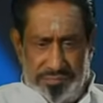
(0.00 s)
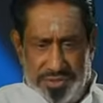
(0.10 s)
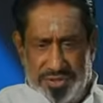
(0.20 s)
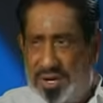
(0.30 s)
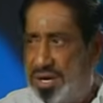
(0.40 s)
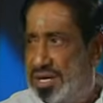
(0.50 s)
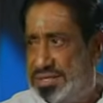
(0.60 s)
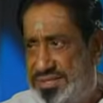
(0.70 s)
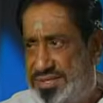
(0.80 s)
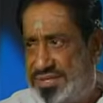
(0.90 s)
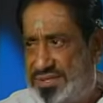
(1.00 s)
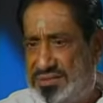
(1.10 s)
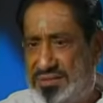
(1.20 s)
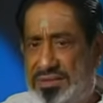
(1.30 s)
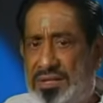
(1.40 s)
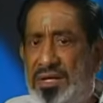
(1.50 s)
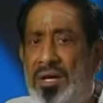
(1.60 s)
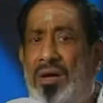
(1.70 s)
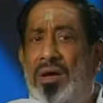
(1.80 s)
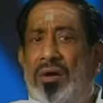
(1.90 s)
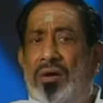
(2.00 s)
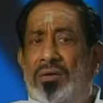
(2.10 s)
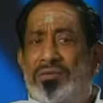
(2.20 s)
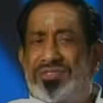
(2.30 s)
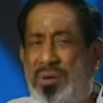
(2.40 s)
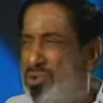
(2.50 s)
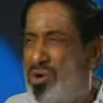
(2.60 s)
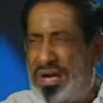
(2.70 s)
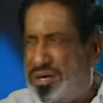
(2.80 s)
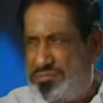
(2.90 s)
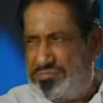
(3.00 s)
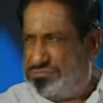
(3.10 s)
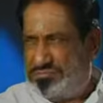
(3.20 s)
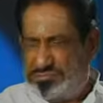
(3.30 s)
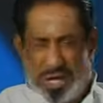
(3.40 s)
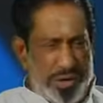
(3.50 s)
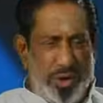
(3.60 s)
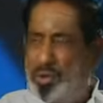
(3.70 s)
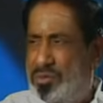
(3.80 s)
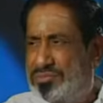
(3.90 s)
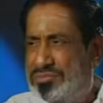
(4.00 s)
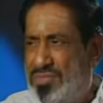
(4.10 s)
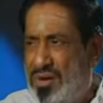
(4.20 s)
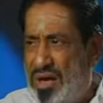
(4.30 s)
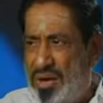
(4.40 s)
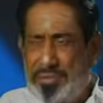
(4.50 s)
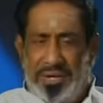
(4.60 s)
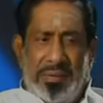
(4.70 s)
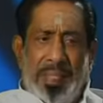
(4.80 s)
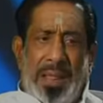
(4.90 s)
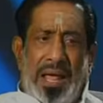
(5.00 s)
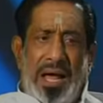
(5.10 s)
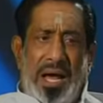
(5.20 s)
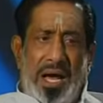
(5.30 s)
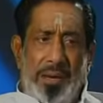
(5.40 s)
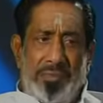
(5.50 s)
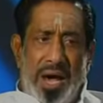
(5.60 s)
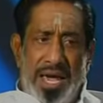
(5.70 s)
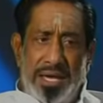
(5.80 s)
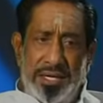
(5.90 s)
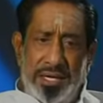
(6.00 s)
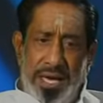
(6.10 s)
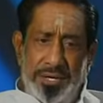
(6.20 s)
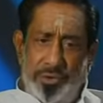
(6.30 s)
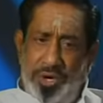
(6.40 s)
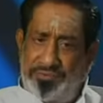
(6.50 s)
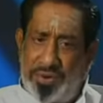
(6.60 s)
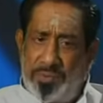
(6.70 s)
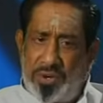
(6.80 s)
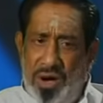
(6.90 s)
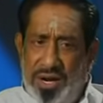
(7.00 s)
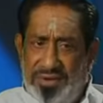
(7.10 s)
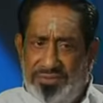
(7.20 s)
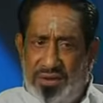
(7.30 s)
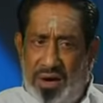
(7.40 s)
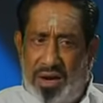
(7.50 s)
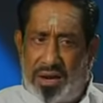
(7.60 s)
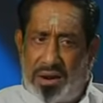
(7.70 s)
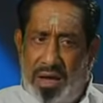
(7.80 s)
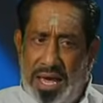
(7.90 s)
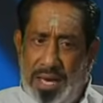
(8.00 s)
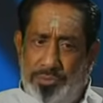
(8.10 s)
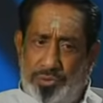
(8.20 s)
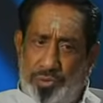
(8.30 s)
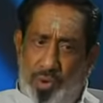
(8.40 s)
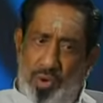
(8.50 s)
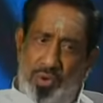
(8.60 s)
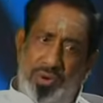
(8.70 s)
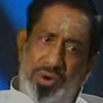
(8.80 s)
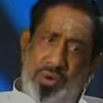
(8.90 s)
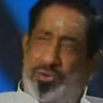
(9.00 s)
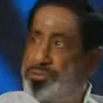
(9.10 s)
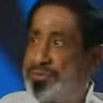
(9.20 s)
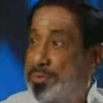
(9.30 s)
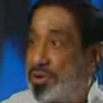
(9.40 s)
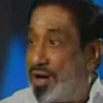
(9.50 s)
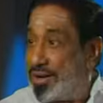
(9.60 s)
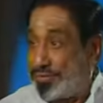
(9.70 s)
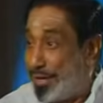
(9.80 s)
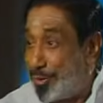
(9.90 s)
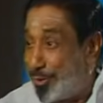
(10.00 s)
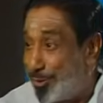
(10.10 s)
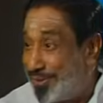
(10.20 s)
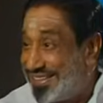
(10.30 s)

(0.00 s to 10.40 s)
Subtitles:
Indira Gandhi's death, somehow I don't know. I quit from Congress or I am thrown out from Congress. I don't know.